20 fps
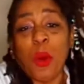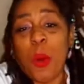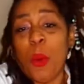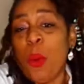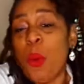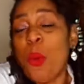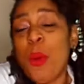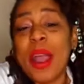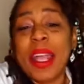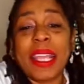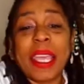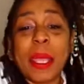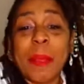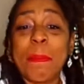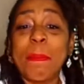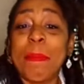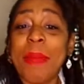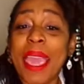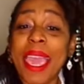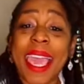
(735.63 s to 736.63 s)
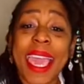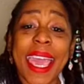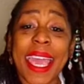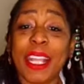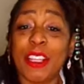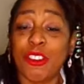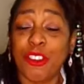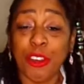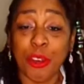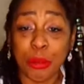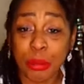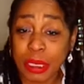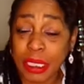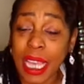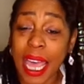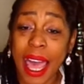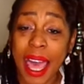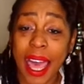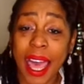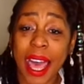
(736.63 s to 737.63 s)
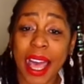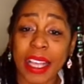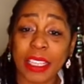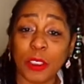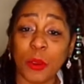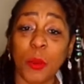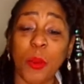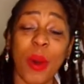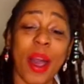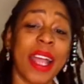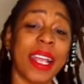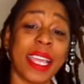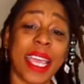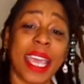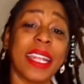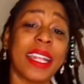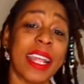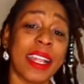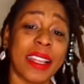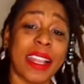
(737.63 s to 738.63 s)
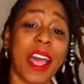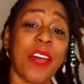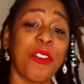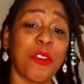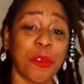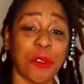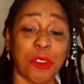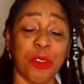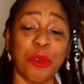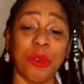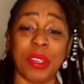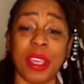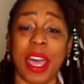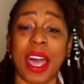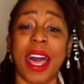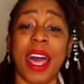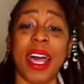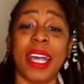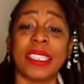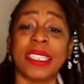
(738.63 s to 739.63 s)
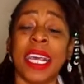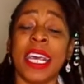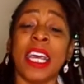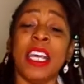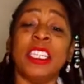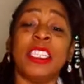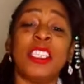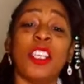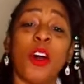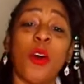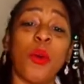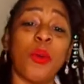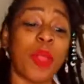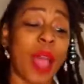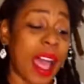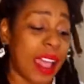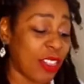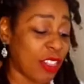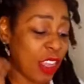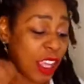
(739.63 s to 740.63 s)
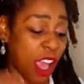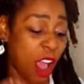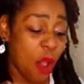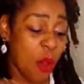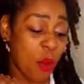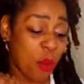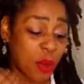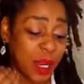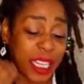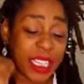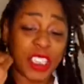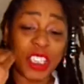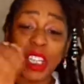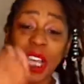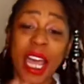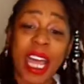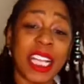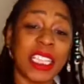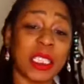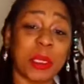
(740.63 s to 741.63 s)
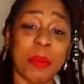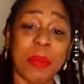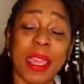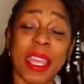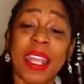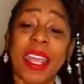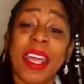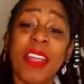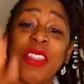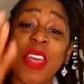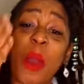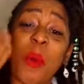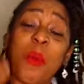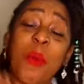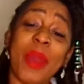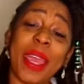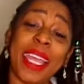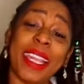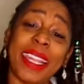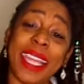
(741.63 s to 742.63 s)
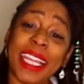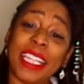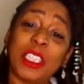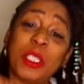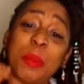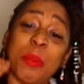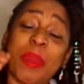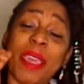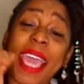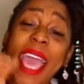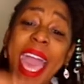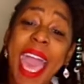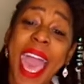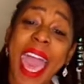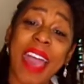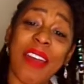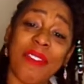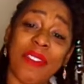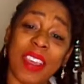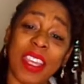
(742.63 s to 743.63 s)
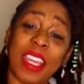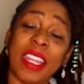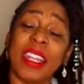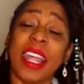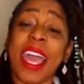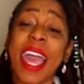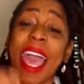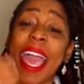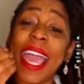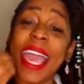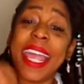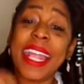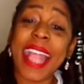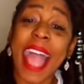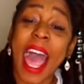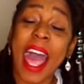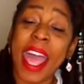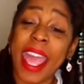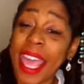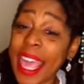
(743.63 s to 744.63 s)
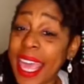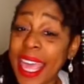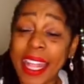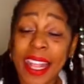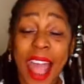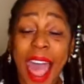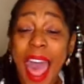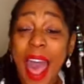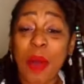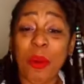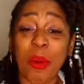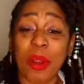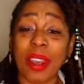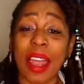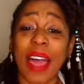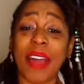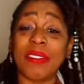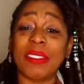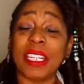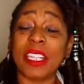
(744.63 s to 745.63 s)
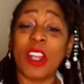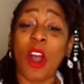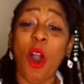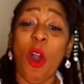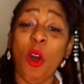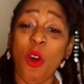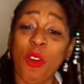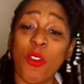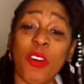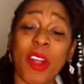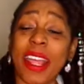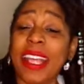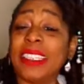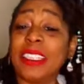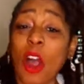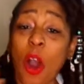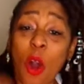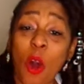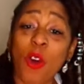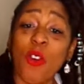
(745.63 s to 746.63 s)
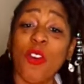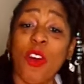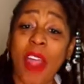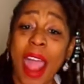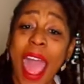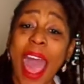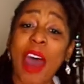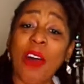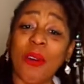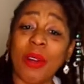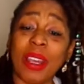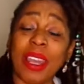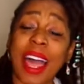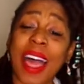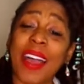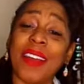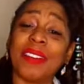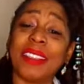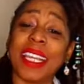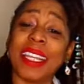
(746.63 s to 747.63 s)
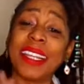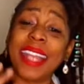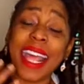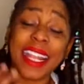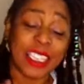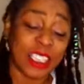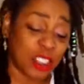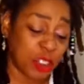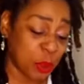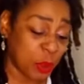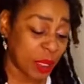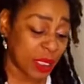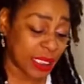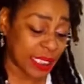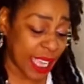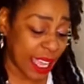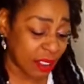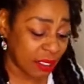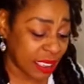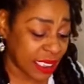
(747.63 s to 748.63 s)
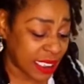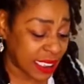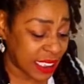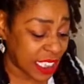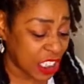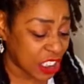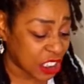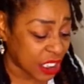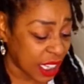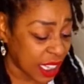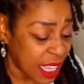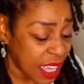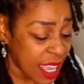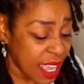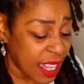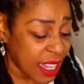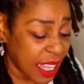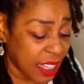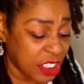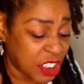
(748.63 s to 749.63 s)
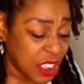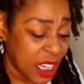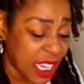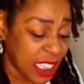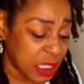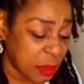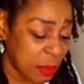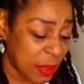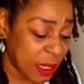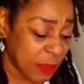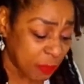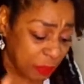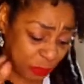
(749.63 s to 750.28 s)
what can man do to us? What can another do to us? So the only judgment that we need to be having in our lives and is over our lives, and that is through a sound decision. Now, judgment,